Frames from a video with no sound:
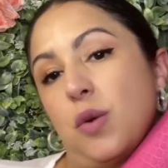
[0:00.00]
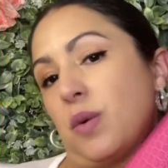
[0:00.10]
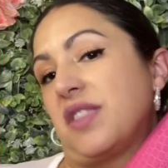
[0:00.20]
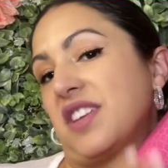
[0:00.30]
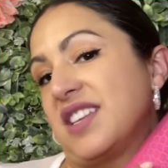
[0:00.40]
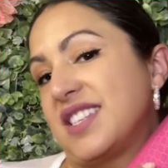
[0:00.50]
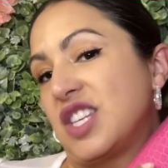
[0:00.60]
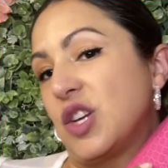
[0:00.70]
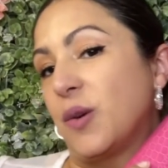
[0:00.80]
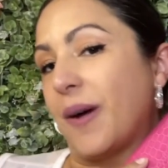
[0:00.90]
with these
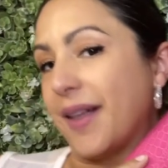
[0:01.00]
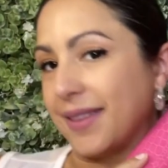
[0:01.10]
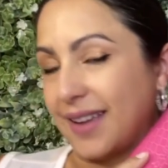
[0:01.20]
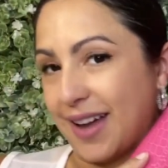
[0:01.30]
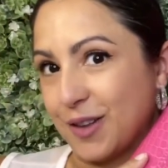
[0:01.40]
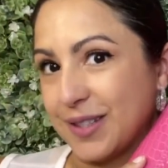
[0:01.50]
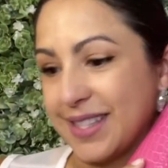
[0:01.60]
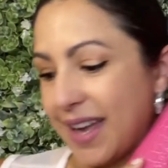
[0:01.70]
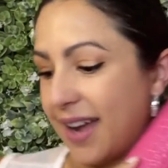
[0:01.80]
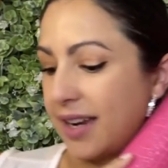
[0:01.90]
two on the
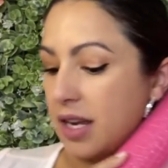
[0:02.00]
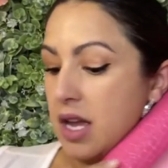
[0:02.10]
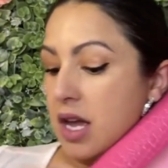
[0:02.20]
outside.